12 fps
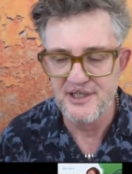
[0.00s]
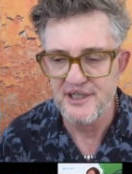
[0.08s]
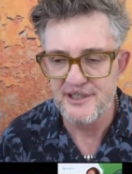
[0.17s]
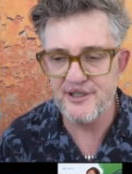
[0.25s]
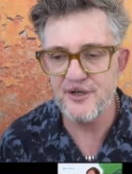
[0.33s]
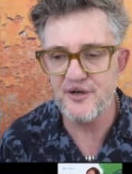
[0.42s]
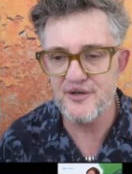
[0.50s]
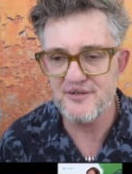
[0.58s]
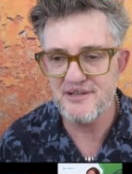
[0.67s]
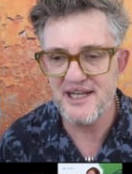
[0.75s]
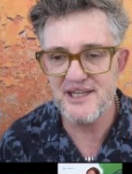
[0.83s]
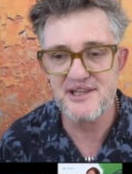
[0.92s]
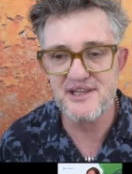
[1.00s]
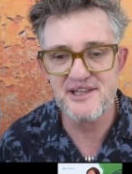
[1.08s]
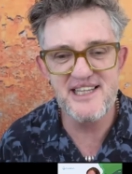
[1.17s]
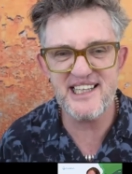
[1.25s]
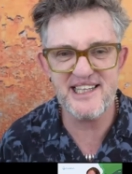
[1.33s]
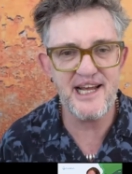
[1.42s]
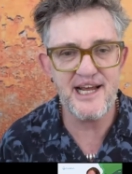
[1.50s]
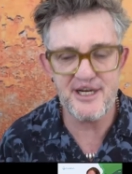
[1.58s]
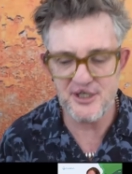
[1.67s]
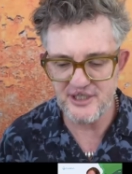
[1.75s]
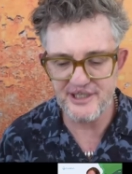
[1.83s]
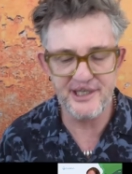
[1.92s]
So at this
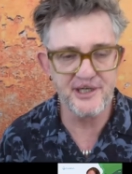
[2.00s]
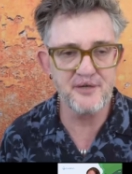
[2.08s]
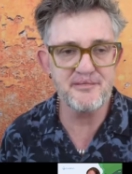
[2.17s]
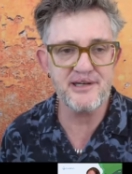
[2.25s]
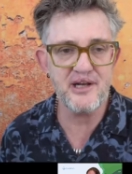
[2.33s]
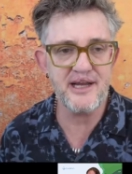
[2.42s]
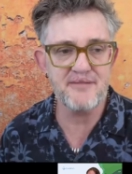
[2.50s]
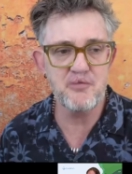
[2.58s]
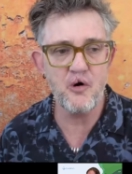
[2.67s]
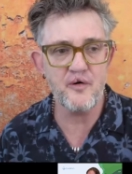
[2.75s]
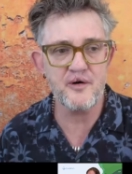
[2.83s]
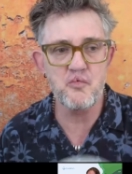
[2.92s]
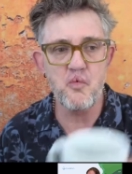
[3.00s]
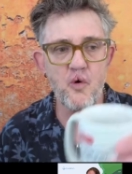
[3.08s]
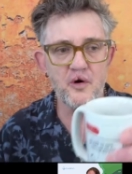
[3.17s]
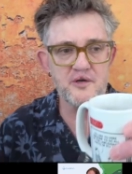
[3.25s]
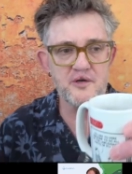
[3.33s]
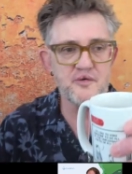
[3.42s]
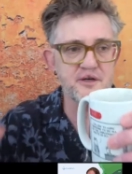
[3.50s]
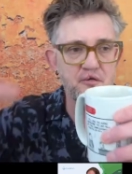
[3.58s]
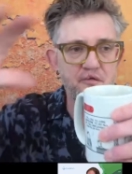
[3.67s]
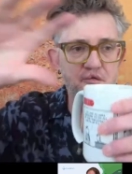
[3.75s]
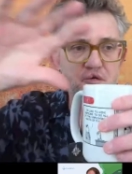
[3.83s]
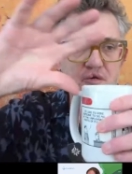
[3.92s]
stage, it's a little bit like pouring water into a
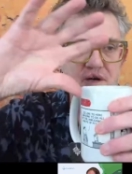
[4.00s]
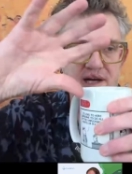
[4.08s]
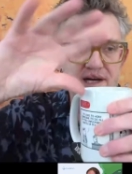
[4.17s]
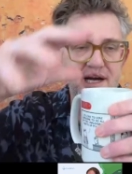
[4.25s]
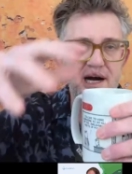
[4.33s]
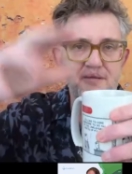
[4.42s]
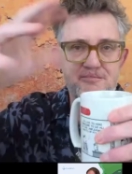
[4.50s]
full cup.